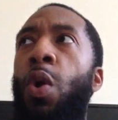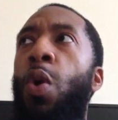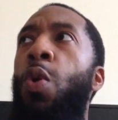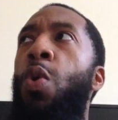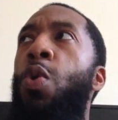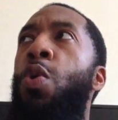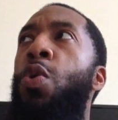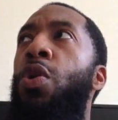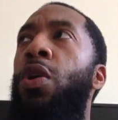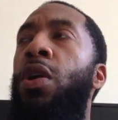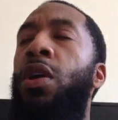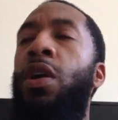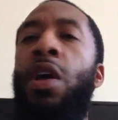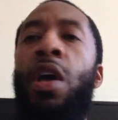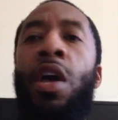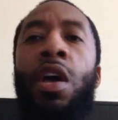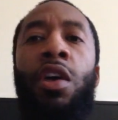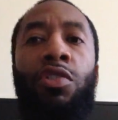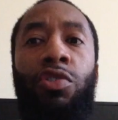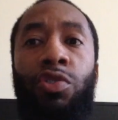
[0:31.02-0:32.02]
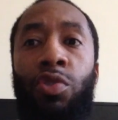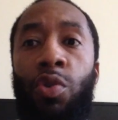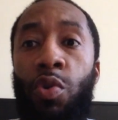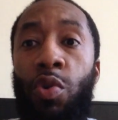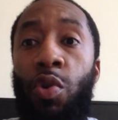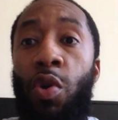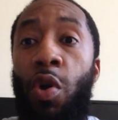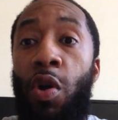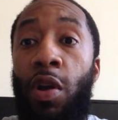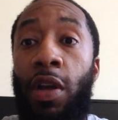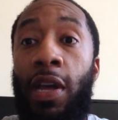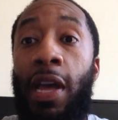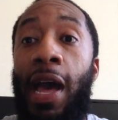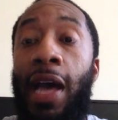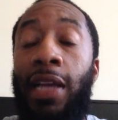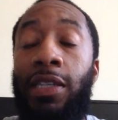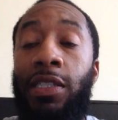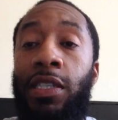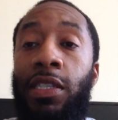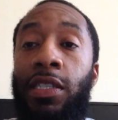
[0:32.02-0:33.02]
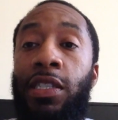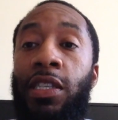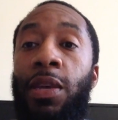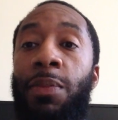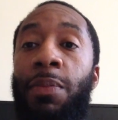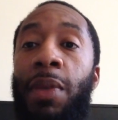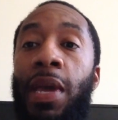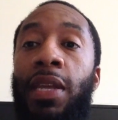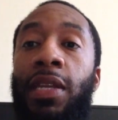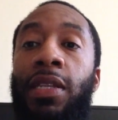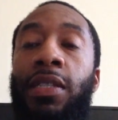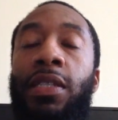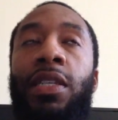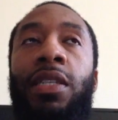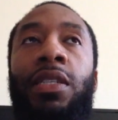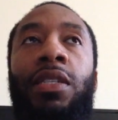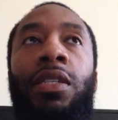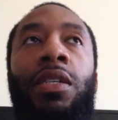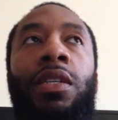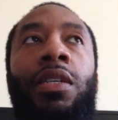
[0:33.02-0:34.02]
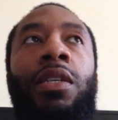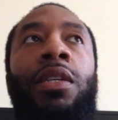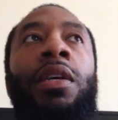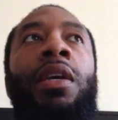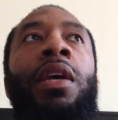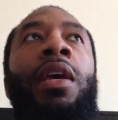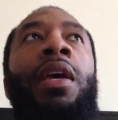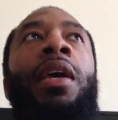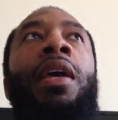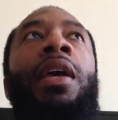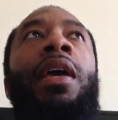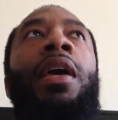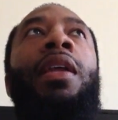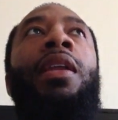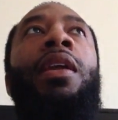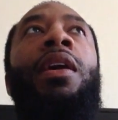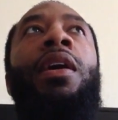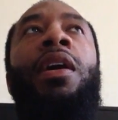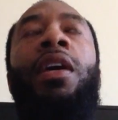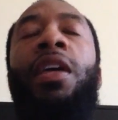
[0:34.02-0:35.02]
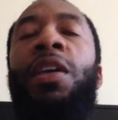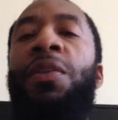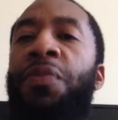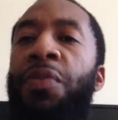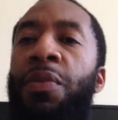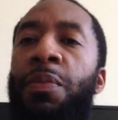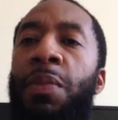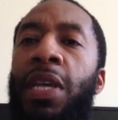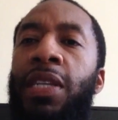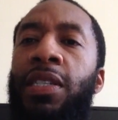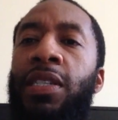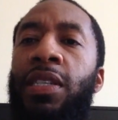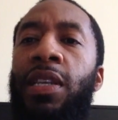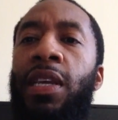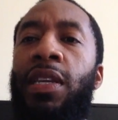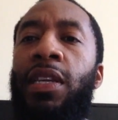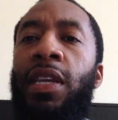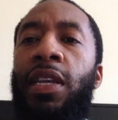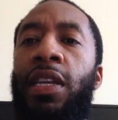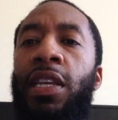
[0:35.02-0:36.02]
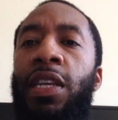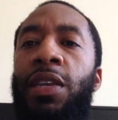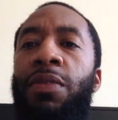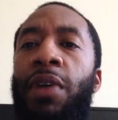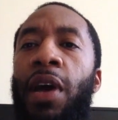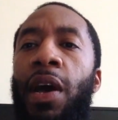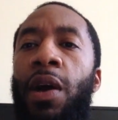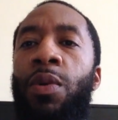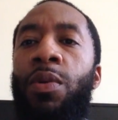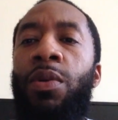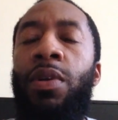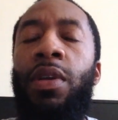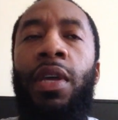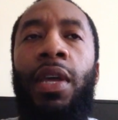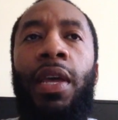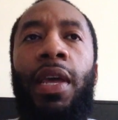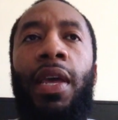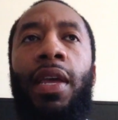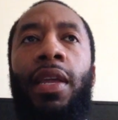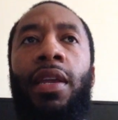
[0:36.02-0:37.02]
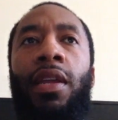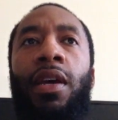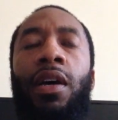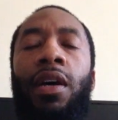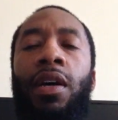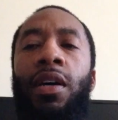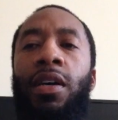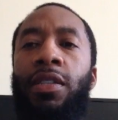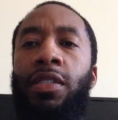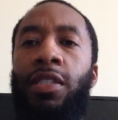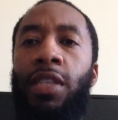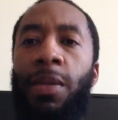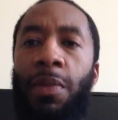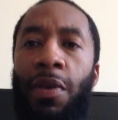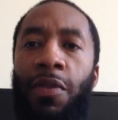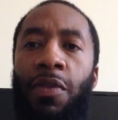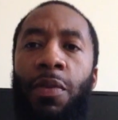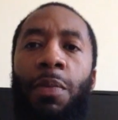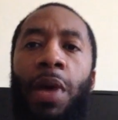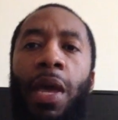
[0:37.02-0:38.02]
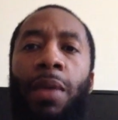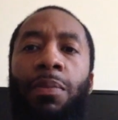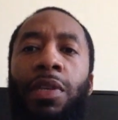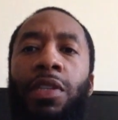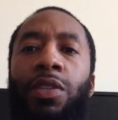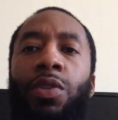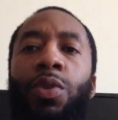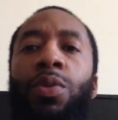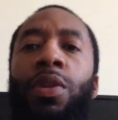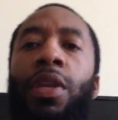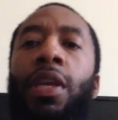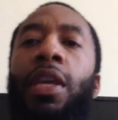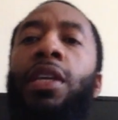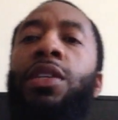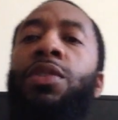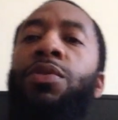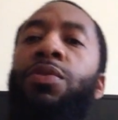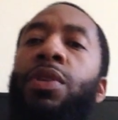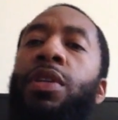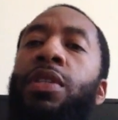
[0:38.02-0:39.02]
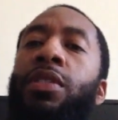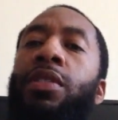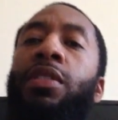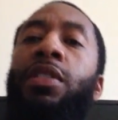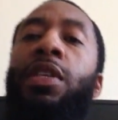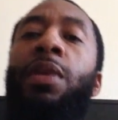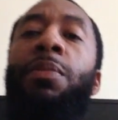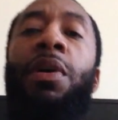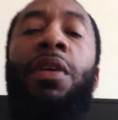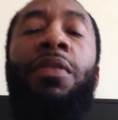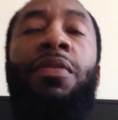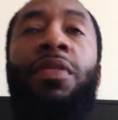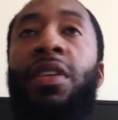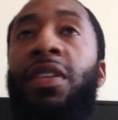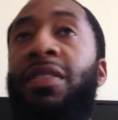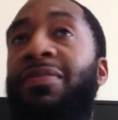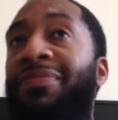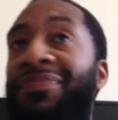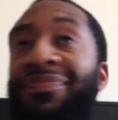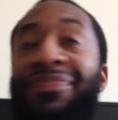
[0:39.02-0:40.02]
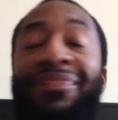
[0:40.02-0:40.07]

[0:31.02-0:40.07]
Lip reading: or so-called conscious comedic teacher, and information that they leave out. And some of it might be due to ignorance, some of it,